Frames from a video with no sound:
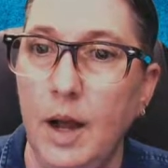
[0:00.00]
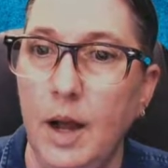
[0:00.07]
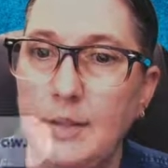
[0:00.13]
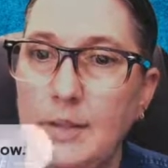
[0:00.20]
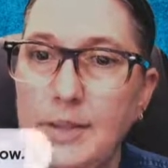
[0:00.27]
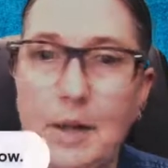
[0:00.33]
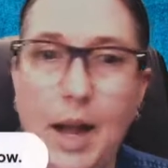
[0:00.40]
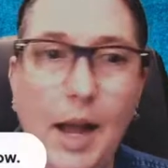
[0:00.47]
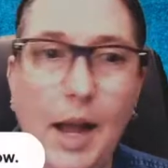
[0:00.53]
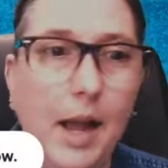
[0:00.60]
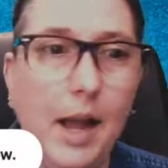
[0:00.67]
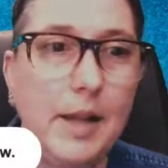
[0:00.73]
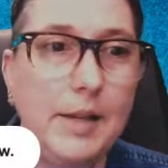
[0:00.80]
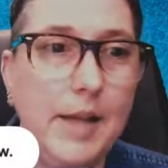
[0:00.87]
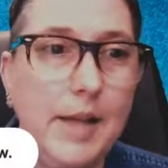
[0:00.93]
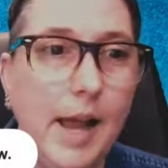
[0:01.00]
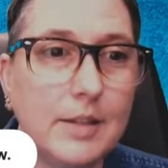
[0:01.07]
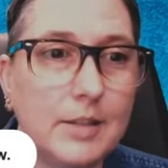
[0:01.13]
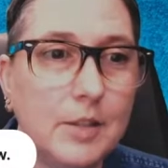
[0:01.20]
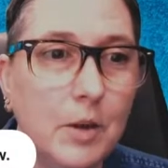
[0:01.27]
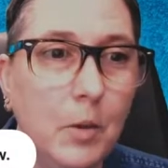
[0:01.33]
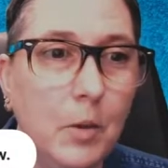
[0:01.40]
I see. Yes.
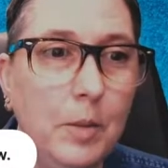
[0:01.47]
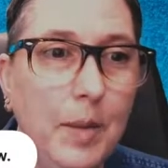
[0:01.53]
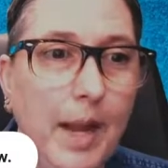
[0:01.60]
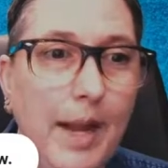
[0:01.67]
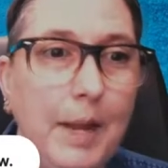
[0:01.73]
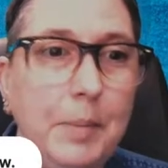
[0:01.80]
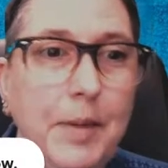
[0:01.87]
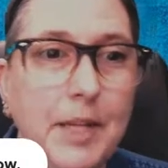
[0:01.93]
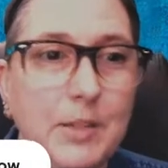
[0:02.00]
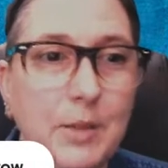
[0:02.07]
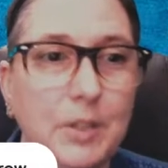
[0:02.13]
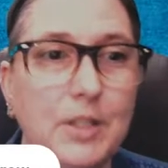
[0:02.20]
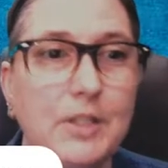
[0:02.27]
So one of my AAPS folks,